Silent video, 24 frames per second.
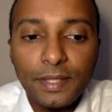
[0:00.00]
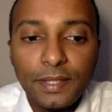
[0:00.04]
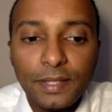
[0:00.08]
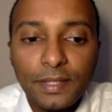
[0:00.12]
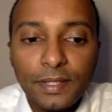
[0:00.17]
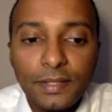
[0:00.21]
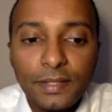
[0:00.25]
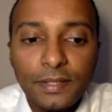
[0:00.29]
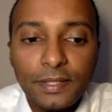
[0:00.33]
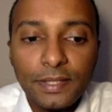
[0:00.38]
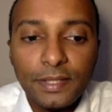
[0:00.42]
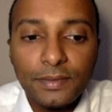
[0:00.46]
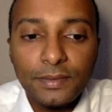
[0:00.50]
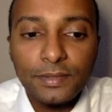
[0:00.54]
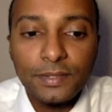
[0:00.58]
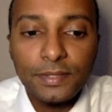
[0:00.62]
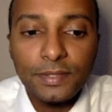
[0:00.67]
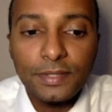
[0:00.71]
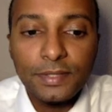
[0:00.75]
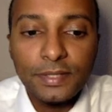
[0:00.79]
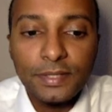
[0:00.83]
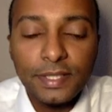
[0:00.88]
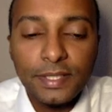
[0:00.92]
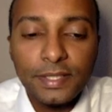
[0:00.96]
is equal to
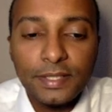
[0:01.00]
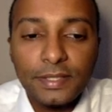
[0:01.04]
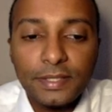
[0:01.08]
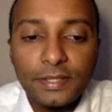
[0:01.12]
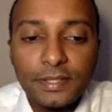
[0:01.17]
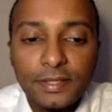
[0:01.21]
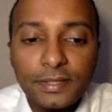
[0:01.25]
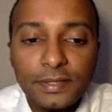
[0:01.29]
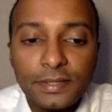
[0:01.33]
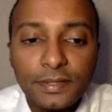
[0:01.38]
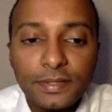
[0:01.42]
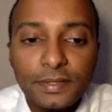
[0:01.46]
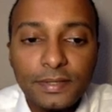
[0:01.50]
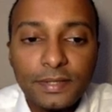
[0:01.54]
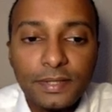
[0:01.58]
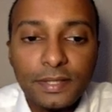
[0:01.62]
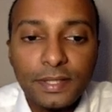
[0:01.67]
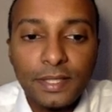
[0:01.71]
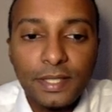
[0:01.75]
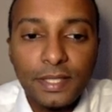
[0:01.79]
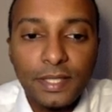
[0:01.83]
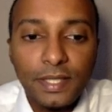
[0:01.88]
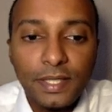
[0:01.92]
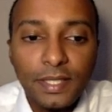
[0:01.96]
6.
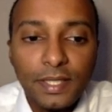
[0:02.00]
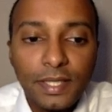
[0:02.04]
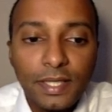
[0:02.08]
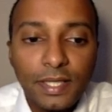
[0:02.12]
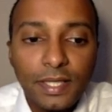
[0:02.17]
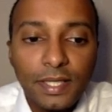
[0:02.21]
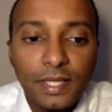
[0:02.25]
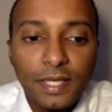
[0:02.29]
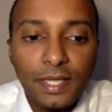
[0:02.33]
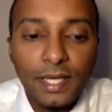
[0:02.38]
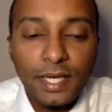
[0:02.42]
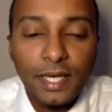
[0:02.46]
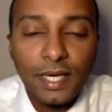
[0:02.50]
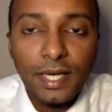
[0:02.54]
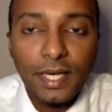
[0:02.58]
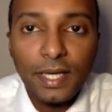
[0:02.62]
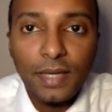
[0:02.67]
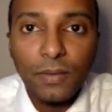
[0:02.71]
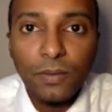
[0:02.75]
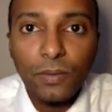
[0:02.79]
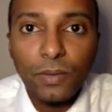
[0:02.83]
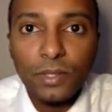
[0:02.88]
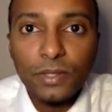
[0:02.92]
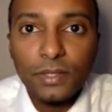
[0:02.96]
Uh,
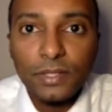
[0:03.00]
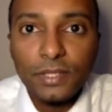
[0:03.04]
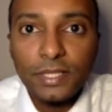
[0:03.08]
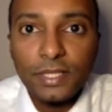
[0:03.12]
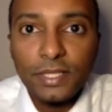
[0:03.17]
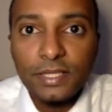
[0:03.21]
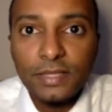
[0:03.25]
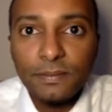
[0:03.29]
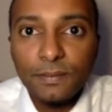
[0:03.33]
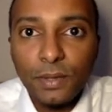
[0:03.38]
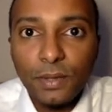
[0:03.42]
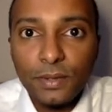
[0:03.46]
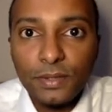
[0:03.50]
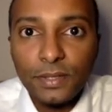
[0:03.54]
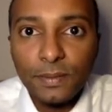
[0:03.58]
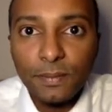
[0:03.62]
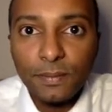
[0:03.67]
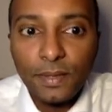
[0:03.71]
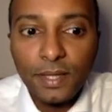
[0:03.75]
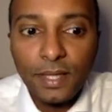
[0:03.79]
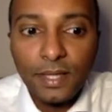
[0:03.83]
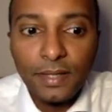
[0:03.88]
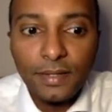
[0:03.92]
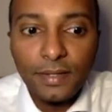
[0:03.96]
what do you need to
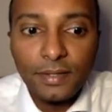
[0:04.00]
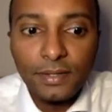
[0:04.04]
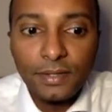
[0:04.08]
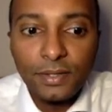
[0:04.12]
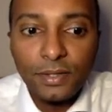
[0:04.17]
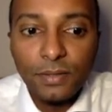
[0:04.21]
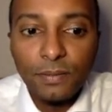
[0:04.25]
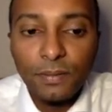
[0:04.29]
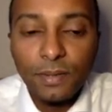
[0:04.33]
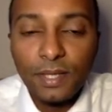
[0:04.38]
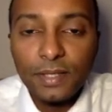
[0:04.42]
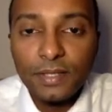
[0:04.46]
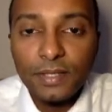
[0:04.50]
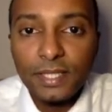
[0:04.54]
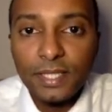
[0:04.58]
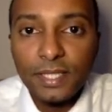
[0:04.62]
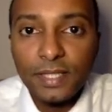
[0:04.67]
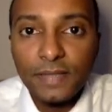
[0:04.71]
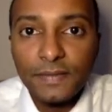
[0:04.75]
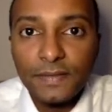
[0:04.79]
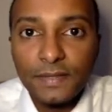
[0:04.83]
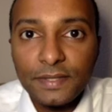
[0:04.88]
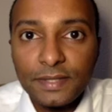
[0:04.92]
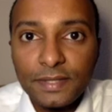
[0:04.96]
multiply the 2 by to
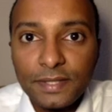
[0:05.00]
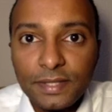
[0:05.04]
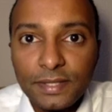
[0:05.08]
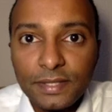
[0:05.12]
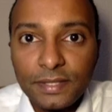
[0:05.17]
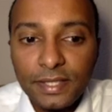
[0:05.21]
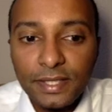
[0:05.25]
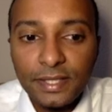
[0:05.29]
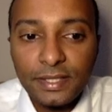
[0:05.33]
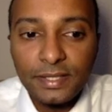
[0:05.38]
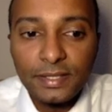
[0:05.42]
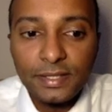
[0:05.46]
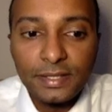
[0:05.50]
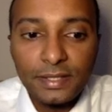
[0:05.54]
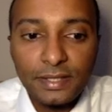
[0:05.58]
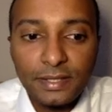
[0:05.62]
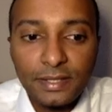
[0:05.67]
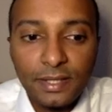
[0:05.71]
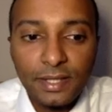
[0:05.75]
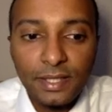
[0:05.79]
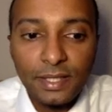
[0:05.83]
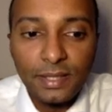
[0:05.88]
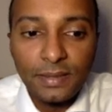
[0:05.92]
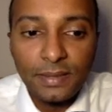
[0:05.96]
give us the 6?
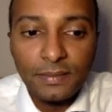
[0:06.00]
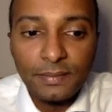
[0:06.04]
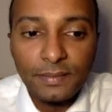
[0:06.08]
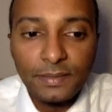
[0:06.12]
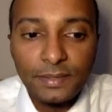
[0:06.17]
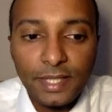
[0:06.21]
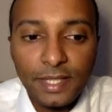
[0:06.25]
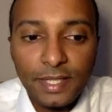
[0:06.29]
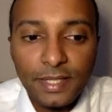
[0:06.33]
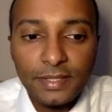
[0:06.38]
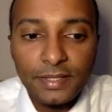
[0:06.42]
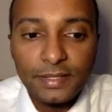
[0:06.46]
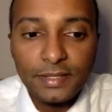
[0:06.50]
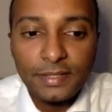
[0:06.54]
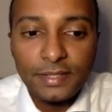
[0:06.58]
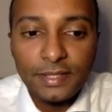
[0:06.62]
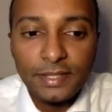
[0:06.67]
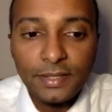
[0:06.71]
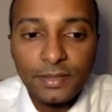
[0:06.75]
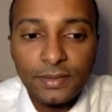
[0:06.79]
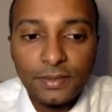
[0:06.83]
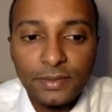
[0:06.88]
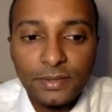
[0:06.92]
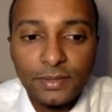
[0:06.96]
Um, x is
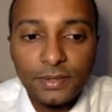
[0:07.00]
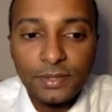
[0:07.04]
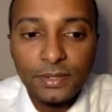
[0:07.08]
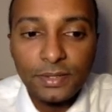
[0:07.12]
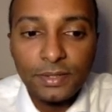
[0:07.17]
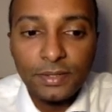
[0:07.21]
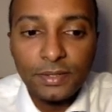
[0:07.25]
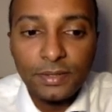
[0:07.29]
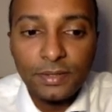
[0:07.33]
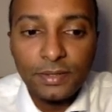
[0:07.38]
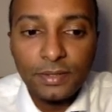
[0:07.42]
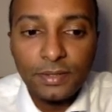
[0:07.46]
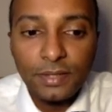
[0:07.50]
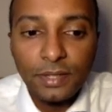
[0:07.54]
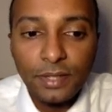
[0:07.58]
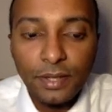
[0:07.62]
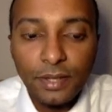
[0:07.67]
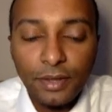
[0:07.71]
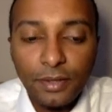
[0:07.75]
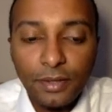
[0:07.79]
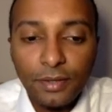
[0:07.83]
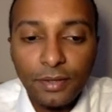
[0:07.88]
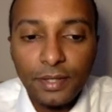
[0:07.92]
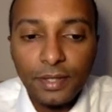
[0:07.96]
equal to
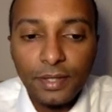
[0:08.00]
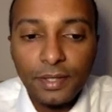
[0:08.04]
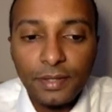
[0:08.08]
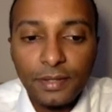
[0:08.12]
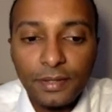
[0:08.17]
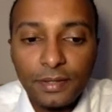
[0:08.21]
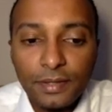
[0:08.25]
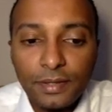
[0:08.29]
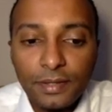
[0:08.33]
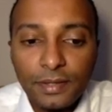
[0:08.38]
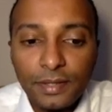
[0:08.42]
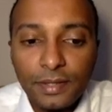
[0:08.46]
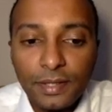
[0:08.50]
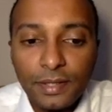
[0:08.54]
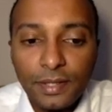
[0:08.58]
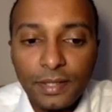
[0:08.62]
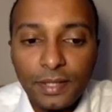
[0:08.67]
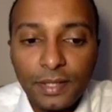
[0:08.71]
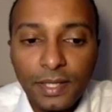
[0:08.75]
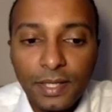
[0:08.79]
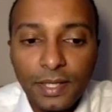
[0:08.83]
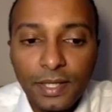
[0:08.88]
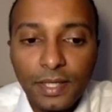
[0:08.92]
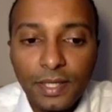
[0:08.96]
3.
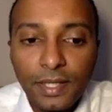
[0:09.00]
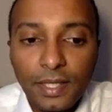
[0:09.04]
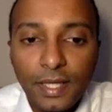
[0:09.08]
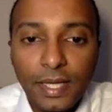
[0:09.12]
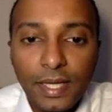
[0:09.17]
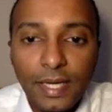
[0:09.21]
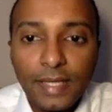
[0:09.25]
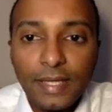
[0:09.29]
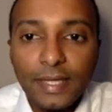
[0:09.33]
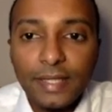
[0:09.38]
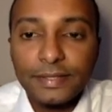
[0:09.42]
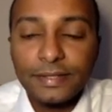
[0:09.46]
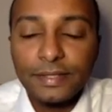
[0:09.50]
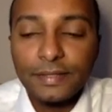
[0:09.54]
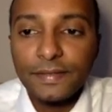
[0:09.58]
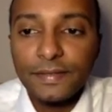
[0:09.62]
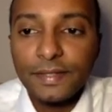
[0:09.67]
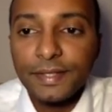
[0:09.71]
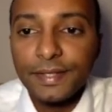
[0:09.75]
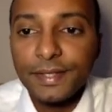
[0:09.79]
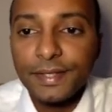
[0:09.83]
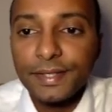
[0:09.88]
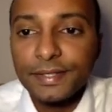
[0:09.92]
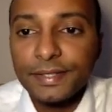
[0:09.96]
And that's our
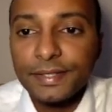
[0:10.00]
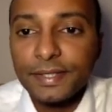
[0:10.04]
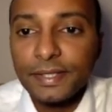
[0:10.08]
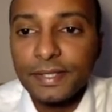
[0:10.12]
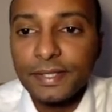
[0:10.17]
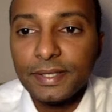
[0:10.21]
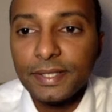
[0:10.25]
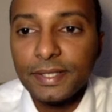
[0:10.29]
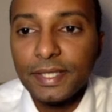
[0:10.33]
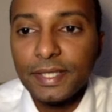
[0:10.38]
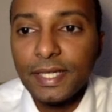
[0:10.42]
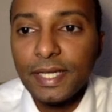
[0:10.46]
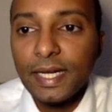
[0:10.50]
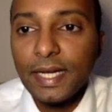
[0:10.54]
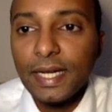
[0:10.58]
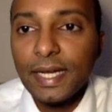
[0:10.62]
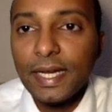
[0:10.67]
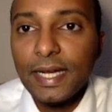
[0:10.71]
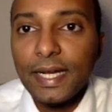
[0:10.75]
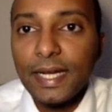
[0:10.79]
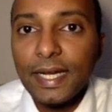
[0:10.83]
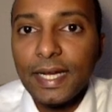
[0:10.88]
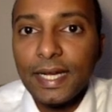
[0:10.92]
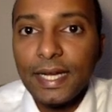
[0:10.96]
final answer.
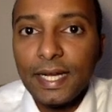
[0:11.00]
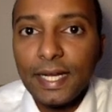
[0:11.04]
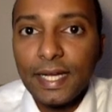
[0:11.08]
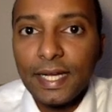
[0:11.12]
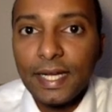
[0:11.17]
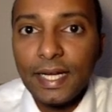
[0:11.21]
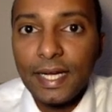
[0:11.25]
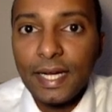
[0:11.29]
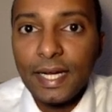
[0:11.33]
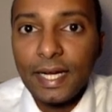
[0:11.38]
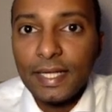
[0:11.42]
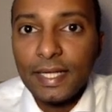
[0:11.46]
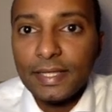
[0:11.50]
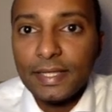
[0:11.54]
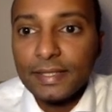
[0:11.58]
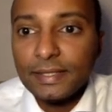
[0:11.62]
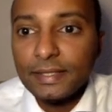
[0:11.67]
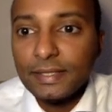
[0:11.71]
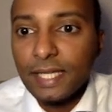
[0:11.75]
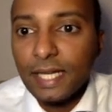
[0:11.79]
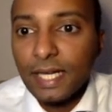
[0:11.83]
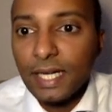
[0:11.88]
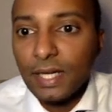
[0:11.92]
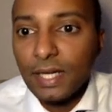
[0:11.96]

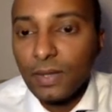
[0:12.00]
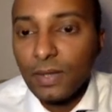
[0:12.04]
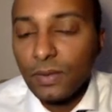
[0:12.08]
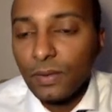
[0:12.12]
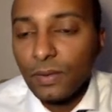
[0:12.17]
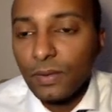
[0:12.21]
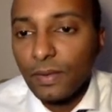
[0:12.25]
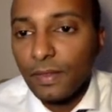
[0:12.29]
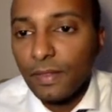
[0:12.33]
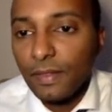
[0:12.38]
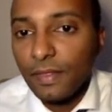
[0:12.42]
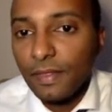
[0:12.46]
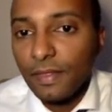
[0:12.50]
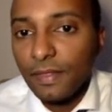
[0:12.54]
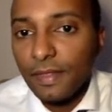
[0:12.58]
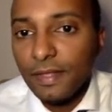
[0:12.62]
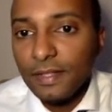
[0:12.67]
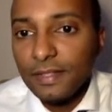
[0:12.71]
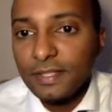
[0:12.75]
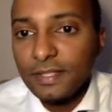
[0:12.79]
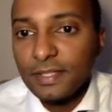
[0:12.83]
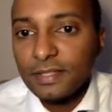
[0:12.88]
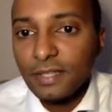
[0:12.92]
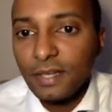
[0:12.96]
Now,
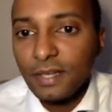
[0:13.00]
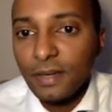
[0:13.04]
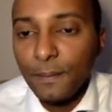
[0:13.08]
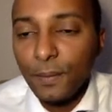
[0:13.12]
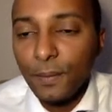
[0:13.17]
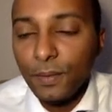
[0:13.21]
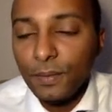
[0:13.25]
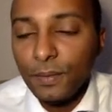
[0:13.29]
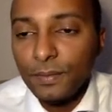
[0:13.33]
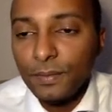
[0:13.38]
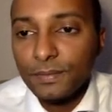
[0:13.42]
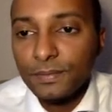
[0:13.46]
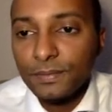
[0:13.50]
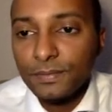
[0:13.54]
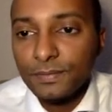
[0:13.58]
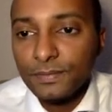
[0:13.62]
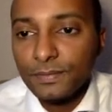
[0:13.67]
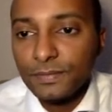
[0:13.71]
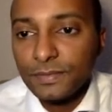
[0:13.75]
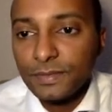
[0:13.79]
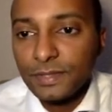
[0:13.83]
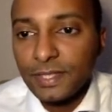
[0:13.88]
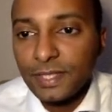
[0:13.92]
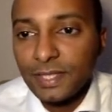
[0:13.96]
this example,
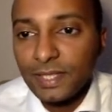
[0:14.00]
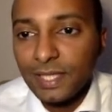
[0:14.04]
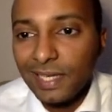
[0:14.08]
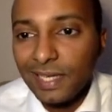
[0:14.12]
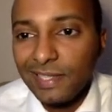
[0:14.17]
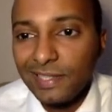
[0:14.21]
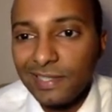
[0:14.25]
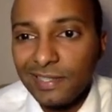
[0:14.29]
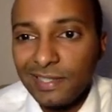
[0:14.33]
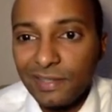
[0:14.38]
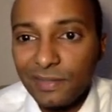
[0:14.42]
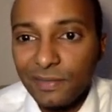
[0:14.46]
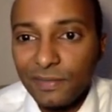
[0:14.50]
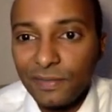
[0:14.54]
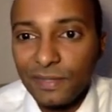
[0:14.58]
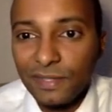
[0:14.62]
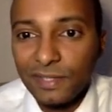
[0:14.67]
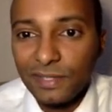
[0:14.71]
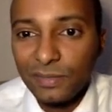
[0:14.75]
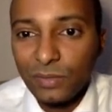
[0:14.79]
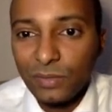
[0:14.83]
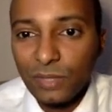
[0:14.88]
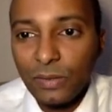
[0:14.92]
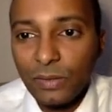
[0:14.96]
slightly different,
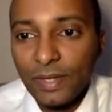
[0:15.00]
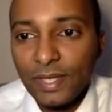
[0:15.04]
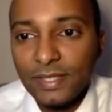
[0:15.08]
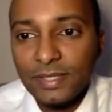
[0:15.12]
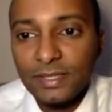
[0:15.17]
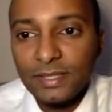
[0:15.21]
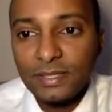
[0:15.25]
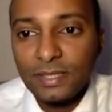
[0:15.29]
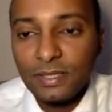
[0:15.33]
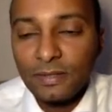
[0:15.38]
is rearranged